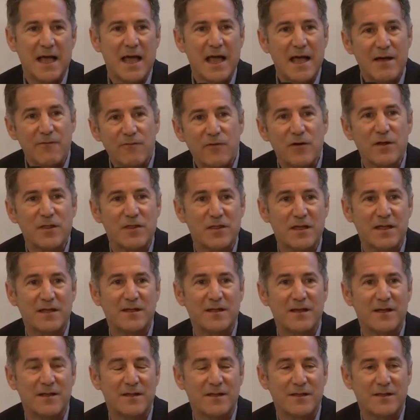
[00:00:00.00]

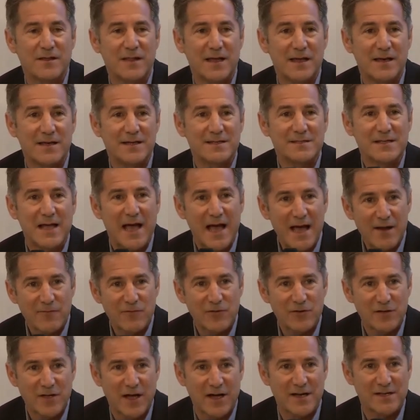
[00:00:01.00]
everything that is
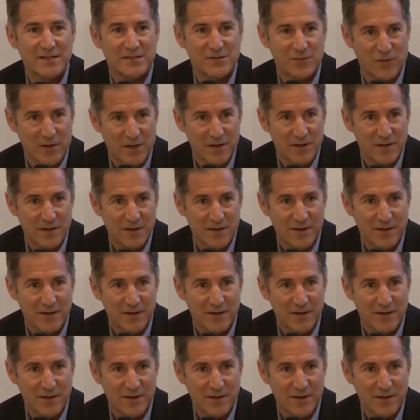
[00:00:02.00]
advertised with,